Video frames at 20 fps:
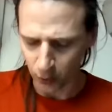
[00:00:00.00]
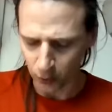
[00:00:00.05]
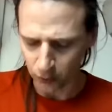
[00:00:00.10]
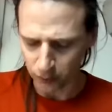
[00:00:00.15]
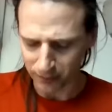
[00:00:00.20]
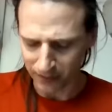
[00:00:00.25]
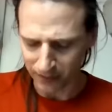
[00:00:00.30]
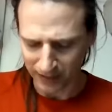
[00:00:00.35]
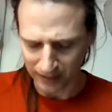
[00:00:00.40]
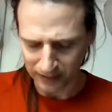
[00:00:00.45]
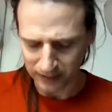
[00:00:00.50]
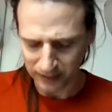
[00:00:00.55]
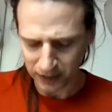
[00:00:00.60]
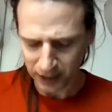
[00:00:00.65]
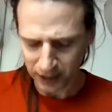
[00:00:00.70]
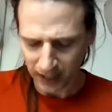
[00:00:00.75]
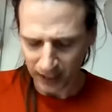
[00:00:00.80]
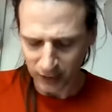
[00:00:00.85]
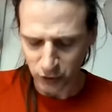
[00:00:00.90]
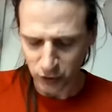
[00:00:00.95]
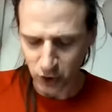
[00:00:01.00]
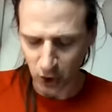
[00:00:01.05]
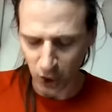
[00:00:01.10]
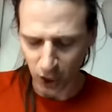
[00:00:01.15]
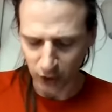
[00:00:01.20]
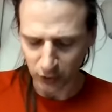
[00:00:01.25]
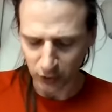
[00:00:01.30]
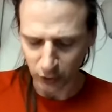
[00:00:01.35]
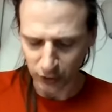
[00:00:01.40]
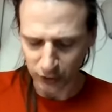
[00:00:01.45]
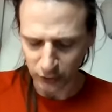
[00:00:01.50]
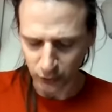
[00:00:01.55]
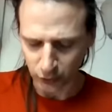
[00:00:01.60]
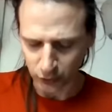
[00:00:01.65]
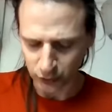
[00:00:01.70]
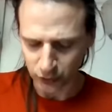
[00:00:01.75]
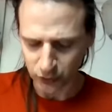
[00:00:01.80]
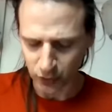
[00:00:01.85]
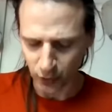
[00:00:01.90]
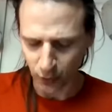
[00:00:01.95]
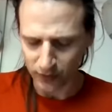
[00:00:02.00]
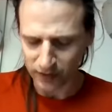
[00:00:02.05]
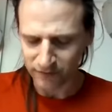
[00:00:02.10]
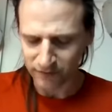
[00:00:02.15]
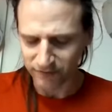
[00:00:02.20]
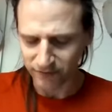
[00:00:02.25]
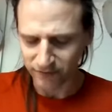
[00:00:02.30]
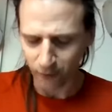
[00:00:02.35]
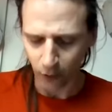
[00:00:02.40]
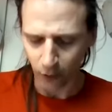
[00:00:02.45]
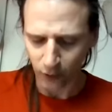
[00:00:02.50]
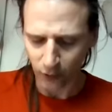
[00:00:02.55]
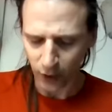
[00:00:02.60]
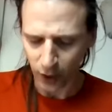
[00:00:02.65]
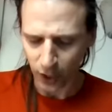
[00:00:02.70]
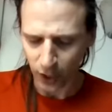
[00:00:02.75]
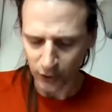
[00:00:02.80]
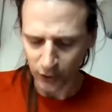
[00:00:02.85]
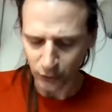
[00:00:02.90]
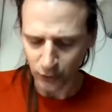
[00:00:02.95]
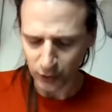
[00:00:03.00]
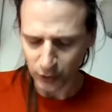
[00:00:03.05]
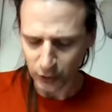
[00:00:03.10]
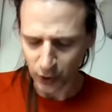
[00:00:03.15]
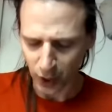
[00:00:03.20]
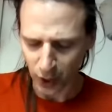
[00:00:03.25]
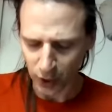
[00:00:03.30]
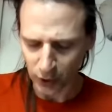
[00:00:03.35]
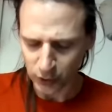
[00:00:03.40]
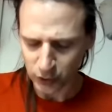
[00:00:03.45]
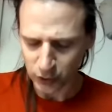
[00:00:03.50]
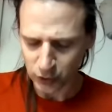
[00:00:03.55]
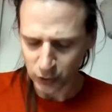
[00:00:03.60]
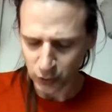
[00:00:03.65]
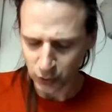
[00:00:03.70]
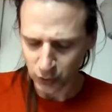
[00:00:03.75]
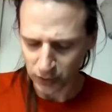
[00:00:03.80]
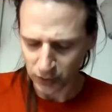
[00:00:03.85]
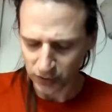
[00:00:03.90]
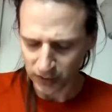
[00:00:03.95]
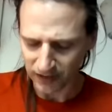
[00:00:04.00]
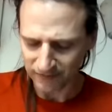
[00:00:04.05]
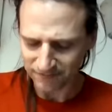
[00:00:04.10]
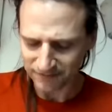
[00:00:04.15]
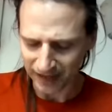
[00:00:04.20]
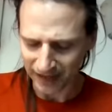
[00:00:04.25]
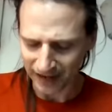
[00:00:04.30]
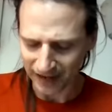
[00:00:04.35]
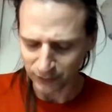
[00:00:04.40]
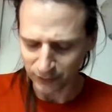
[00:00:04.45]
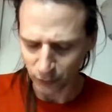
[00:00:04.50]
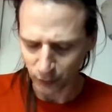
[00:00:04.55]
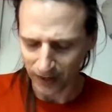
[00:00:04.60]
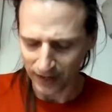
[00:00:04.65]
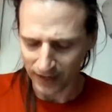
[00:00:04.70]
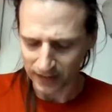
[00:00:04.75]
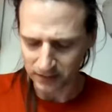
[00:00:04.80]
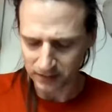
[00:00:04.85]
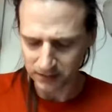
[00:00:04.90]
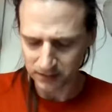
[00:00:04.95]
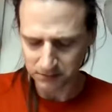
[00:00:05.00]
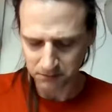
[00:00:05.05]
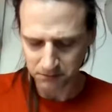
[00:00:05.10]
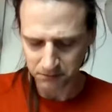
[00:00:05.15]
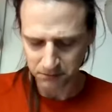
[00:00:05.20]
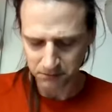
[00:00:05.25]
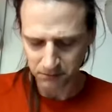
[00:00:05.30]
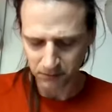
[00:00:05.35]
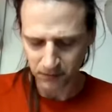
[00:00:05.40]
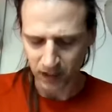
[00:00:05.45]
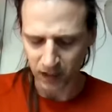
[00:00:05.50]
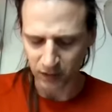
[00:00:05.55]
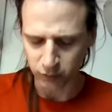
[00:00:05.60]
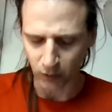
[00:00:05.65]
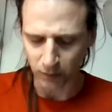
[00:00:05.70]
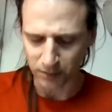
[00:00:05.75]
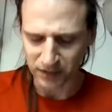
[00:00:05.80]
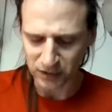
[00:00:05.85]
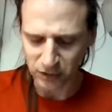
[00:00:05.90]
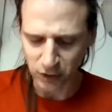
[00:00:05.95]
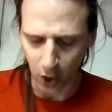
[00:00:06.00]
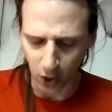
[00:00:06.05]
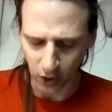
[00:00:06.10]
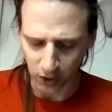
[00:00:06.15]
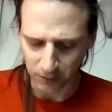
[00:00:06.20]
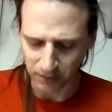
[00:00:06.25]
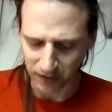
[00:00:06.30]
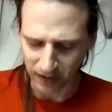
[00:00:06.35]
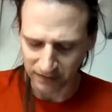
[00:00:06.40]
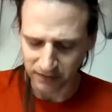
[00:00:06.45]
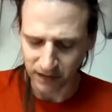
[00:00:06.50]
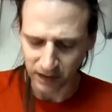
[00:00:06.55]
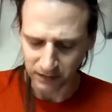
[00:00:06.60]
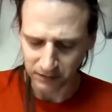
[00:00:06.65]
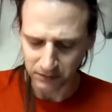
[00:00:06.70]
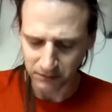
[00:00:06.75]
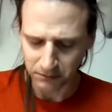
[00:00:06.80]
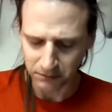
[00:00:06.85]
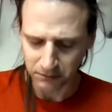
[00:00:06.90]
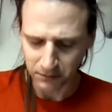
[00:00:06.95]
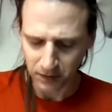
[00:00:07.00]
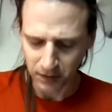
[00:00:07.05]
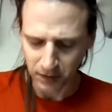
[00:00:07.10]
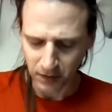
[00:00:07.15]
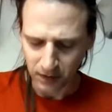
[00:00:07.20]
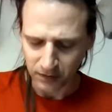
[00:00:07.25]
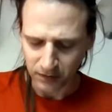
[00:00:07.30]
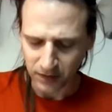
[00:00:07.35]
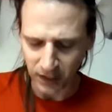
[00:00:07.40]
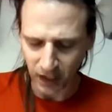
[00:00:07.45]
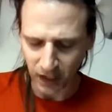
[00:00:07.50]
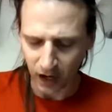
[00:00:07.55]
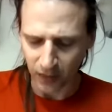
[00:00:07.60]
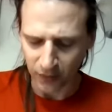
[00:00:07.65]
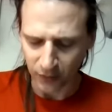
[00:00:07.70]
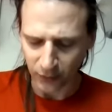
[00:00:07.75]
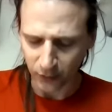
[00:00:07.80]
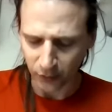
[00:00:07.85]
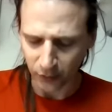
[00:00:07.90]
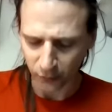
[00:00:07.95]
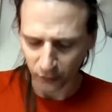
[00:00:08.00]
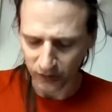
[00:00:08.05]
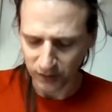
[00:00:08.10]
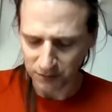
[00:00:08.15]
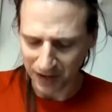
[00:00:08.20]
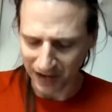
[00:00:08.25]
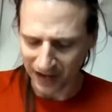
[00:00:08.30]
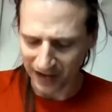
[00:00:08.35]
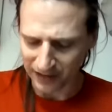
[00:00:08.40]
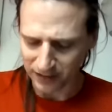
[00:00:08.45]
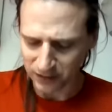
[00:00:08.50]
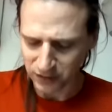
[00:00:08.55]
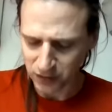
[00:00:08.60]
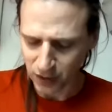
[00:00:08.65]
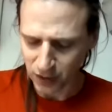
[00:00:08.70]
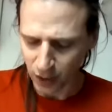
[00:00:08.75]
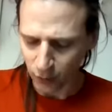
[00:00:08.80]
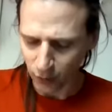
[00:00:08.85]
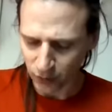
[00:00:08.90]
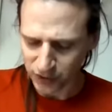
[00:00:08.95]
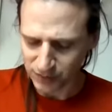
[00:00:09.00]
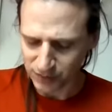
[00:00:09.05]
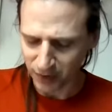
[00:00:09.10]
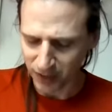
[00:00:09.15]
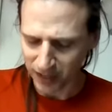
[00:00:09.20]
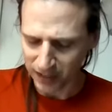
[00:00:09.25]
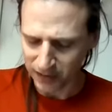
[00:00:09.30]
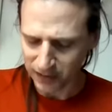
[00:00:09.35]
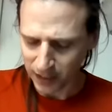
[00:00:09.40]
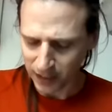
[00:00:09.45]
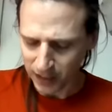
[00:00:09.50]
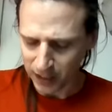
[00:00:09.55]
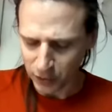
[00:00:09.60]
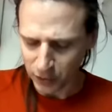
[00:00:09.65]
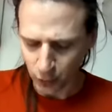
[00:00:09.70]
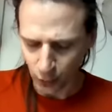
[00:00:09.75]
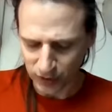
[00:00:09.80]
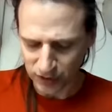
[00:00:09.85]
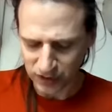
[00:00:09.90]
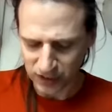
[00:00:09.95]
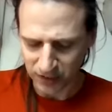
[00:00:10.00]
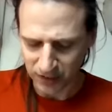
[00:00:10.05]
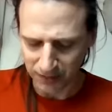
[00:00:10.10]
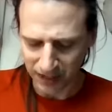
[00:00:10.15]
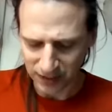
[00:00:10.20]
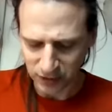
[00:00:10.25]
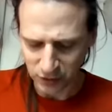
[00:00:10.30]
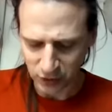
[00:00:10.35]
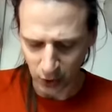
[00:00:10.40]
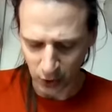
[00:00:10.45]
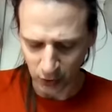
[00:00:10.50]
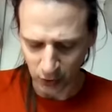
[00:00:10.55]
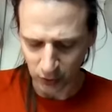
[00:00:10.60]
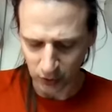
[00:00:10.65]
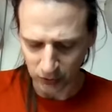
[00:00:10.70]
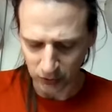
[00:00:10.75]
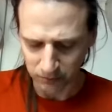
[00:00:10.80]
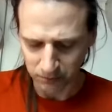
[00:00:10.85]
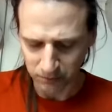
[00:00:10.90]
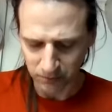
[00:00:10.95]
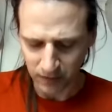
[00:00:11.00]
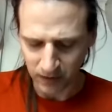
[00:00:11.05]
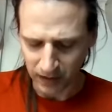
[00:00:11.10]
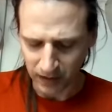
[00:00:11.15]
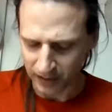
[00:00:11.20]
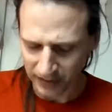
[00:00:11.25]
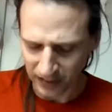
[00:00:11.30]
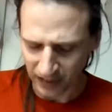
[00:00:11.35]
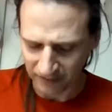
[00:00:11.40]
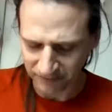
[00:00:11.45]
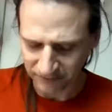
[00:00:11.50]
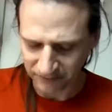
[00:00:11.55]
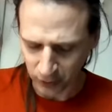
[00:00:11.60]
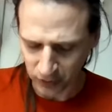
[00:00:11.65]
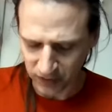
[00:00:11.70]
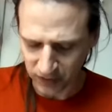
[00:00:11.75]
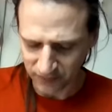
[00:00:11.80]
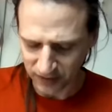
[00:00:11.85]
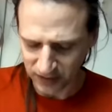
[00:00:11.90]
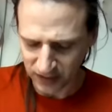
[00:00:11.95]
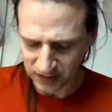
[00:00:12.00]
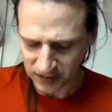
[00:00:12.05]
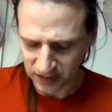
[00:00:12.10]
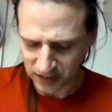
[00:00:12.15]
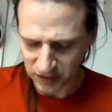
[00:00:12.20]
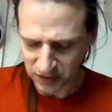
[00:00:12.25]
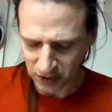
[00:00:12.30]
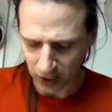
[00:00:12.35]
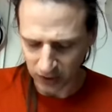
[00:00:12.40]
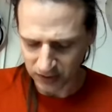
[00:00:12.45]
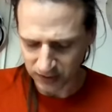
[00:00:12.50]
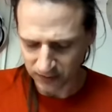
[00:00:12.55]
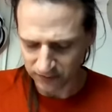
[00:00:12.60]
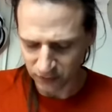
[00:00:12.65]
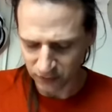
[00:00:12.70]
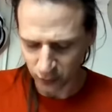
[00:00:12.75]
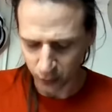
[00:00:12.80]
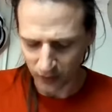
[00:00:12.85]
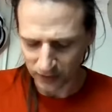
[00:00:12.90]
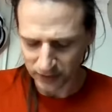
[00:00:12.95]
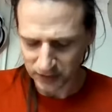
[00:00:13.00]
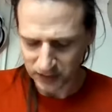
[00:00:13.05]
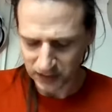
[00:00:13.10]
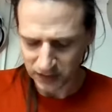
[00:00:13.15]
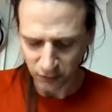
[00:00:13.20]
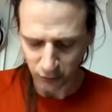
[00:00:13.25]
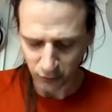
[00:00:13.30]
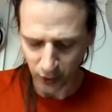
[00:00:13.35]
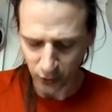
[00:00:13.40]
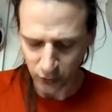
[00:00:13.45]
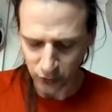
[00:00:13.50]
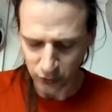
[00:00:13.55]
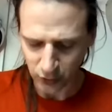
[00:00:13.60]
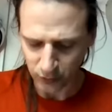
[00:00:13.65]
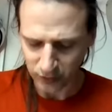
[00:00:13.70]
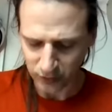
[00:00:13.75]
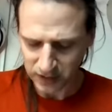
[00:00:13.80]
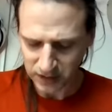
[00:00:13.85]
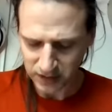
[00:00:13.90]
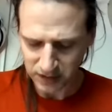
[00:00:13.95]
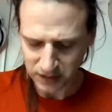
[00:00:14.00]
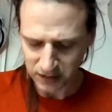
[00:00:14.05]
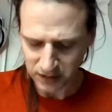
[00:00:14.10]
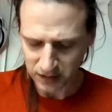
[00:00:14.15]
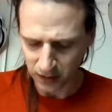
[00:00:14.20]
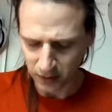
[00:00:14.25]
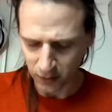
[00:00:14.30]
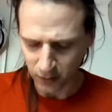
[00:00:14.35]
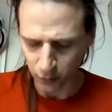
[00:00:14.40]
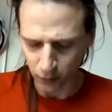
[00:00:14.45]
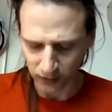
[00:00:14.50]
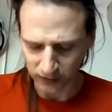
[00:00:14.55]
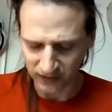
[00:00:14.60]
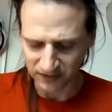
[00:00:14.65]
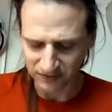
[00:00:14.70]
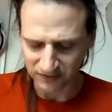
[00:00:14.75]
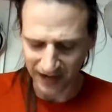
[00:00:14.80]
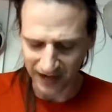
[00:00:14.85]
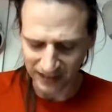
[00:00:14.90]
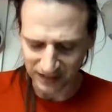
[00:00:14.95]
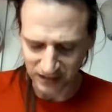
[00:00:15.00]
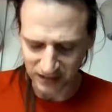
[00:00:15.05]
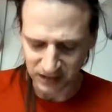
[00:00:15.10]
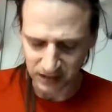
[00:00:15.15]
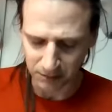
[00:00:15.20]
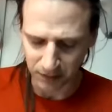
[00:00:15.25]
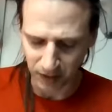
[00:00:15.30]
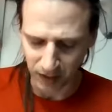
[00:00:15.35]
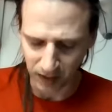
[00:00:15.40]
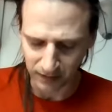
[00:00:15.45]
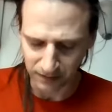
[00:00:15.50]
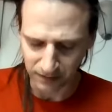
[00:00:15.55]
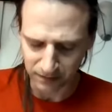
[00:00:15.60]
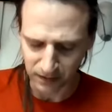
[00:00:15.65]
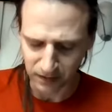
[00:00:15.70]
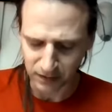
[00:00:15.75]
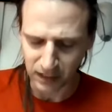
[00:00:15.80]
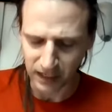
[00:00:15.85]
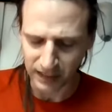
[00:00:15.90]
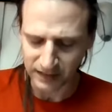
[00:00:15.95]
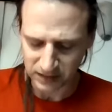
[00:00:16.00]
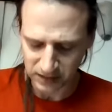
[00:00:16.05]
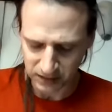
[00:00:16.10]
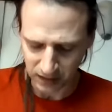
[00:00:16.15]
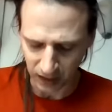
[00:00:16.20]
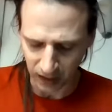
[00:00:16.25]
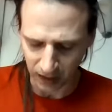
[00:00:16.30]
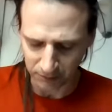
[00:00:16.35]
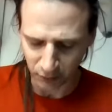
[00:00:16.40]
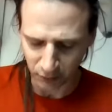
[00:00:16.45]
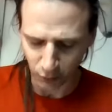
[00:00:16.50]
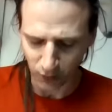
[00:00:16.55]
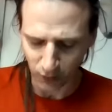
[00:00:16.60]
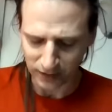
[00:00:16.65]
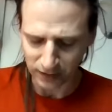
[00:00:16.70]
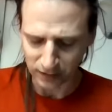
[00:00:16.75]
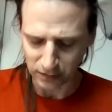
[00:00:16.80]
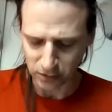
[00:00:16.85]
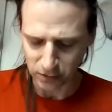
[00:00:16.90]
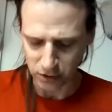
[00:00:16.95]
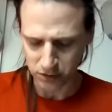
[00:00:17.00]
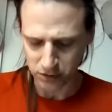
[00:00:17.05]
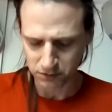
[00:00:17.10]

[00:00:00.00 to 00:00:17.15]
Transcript: own band and John Little's going 400 yards to the left and right. It will be dark by then. The other 3 bands will spread into a semicircle, and after giving us a start of 20 rosaries, will advance upon the nest upwind.